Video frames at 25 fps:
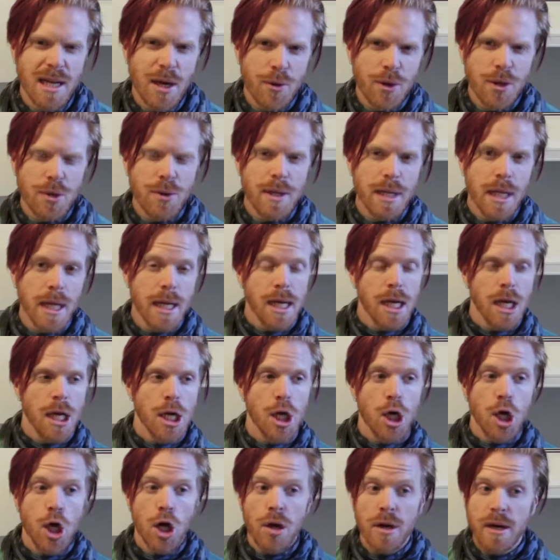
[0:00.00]
Now we're doing
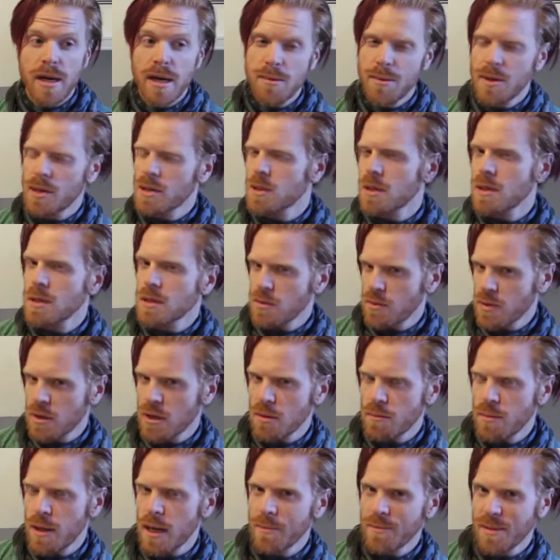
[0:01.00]
like curry, but it's also a
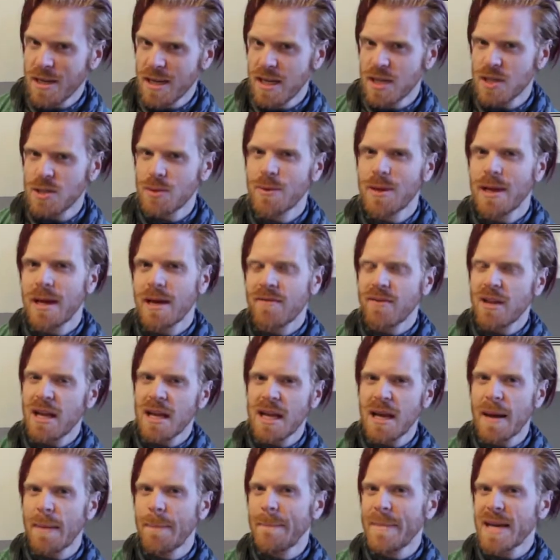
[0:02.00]
little pumpkiny. So we have
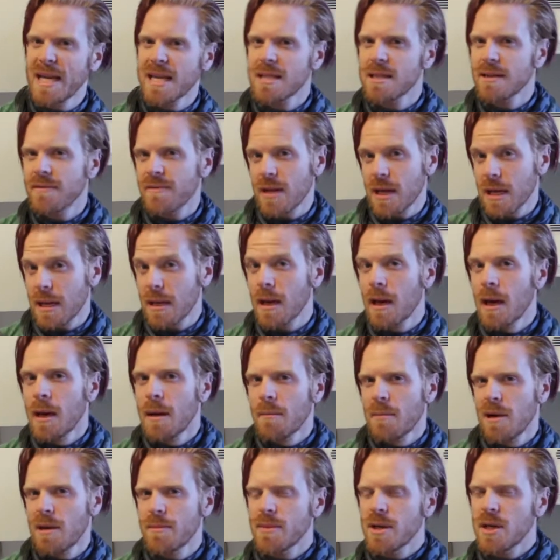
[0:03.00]
like a mix of like
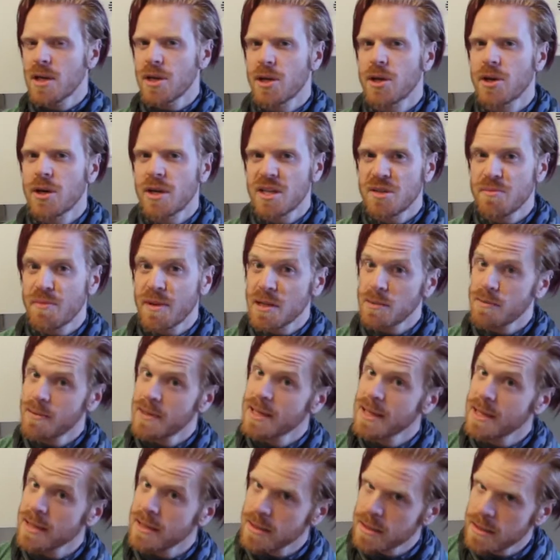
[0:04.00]
pumpkin and curry spice, but
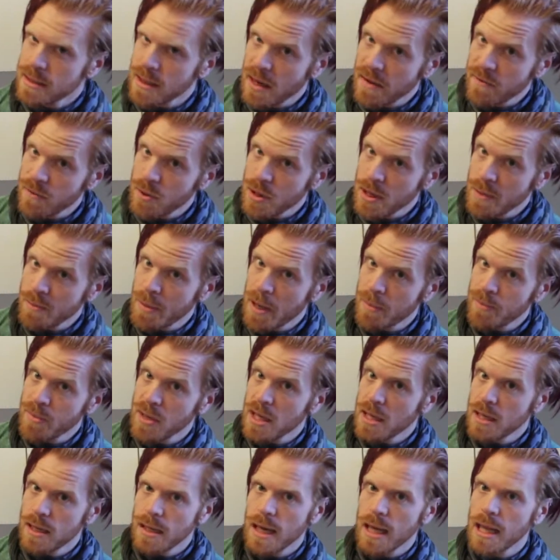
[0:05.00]
it's like a savory
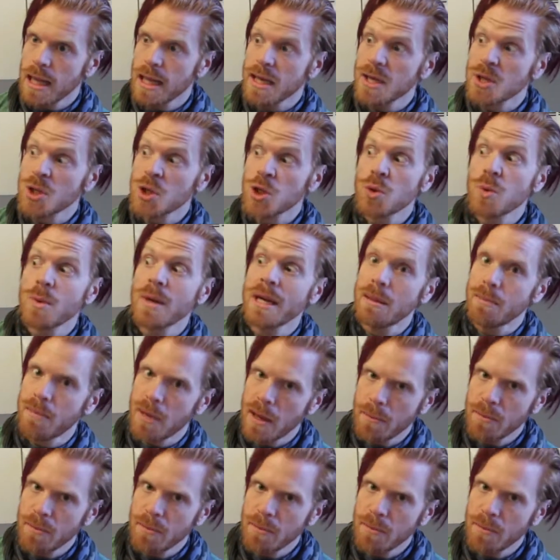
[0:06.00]
pumpkin, not like a sweet